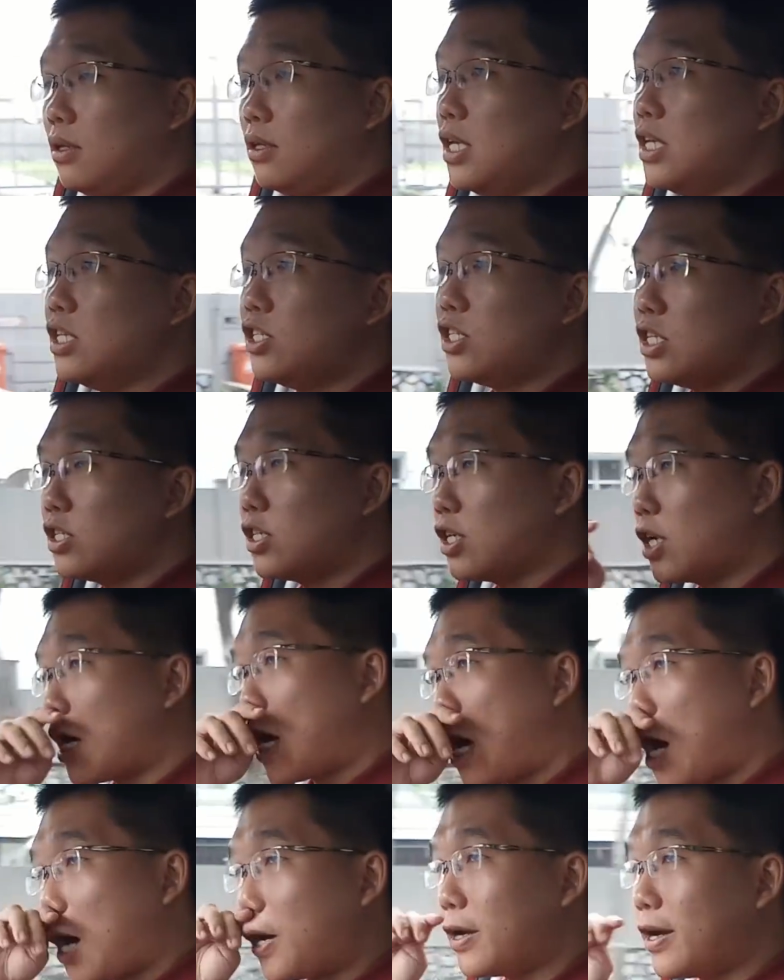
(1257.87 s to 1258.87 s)
This is a
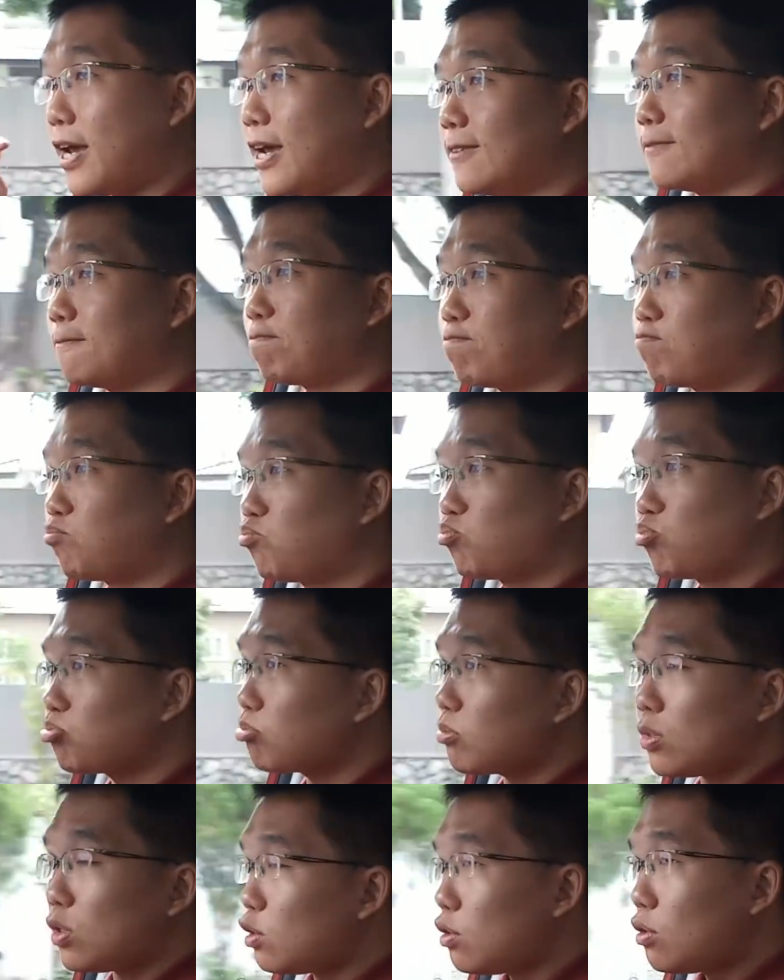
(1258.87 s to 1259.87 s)
car that
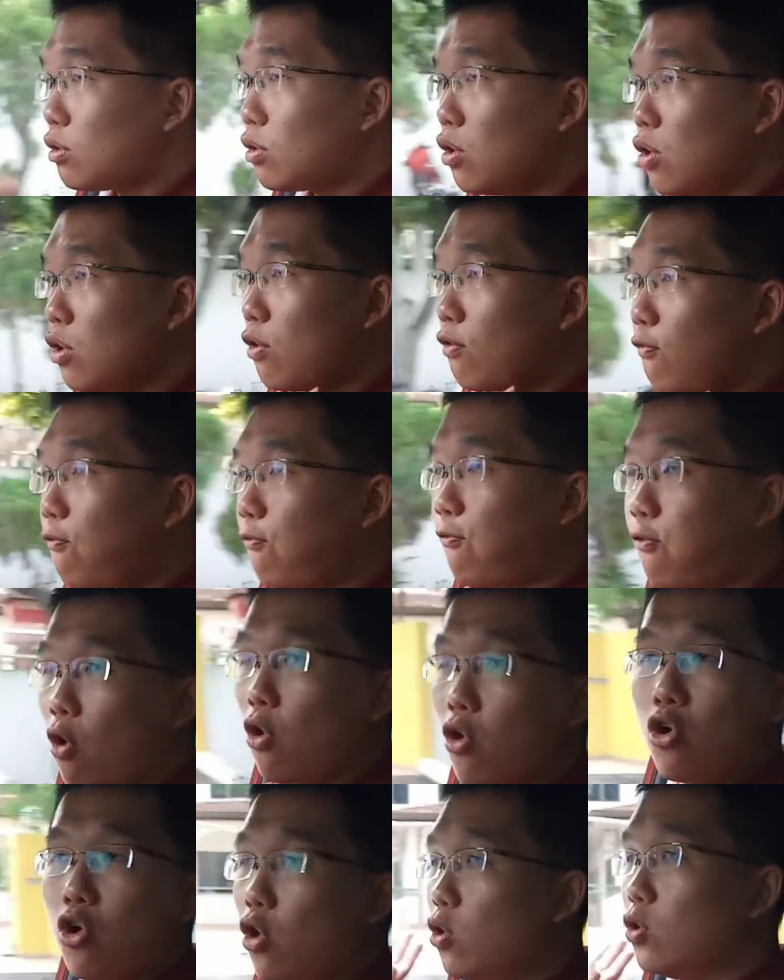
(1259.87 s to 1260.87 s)

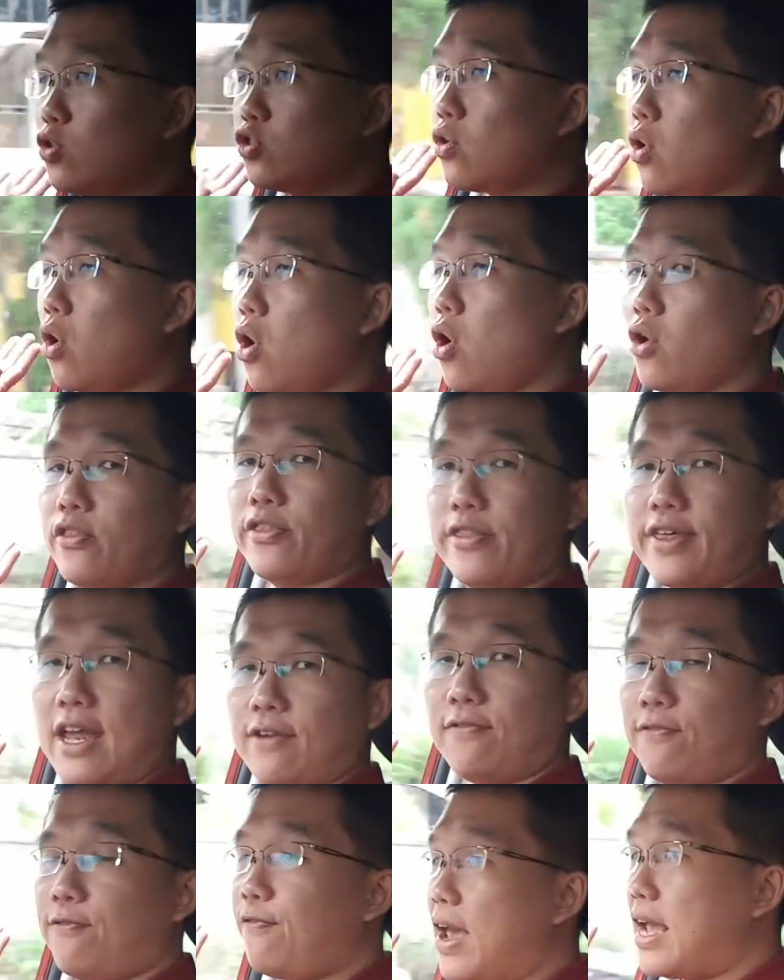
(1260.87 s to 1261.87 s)
forgoes all
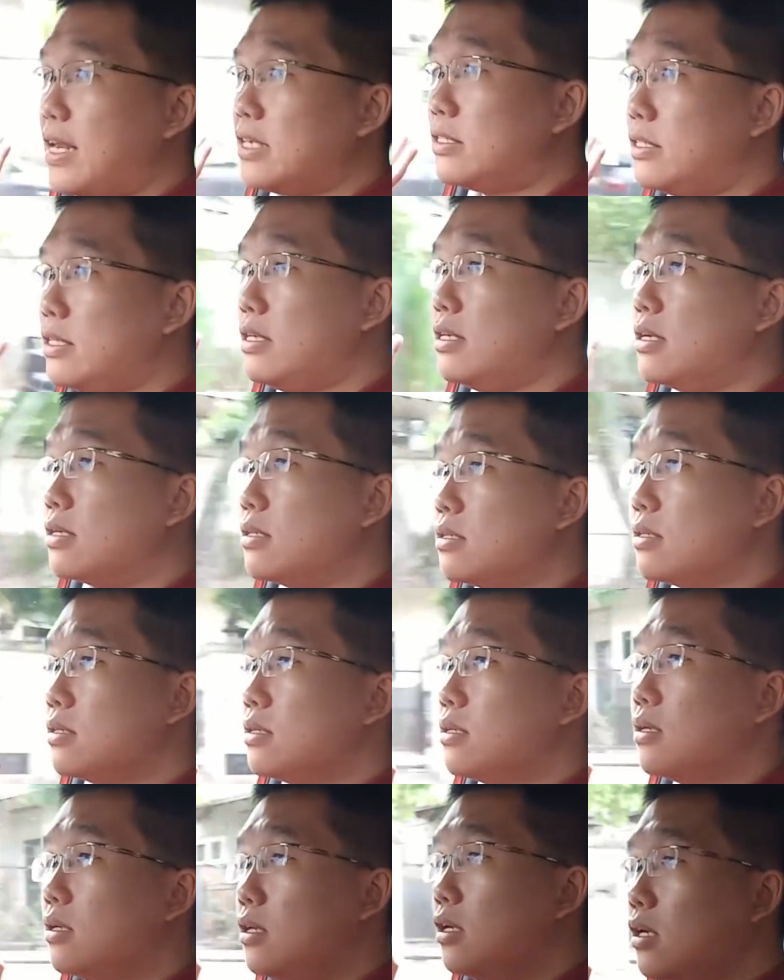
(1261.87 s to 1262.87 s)
that
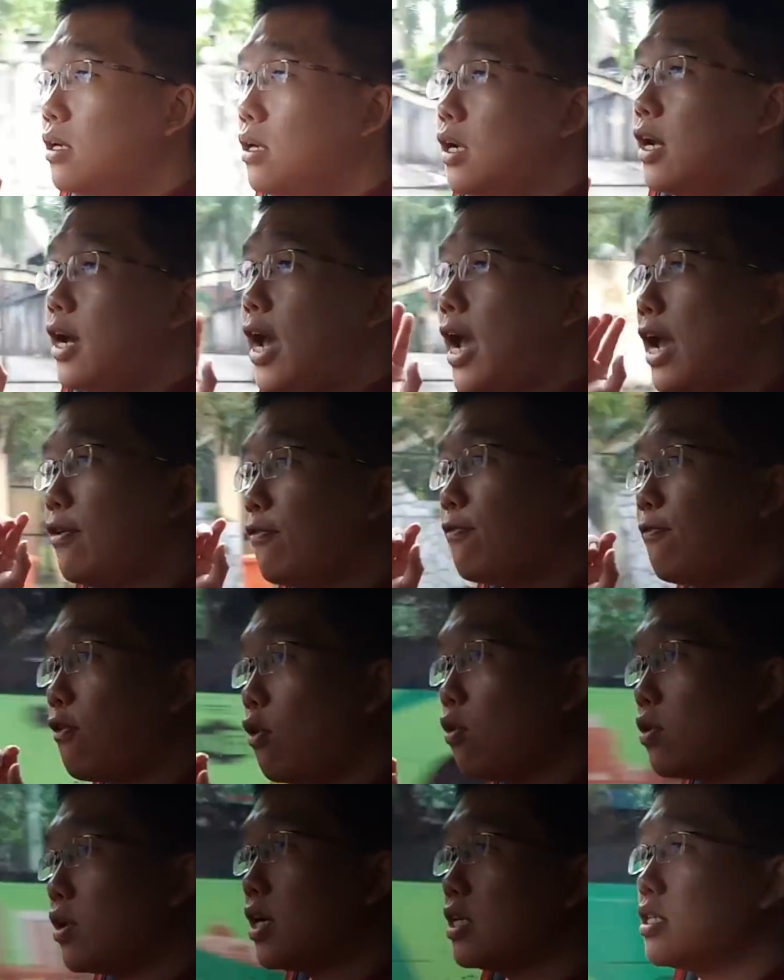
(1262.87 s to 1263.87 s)
fanciness and
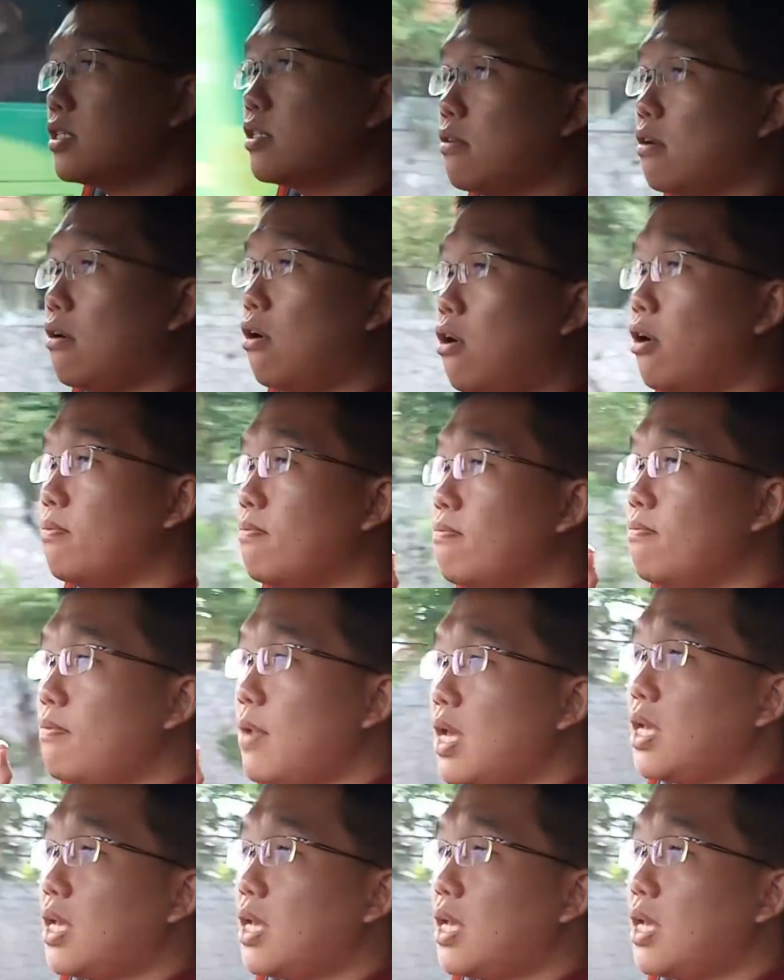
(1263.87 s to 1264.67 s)
focus on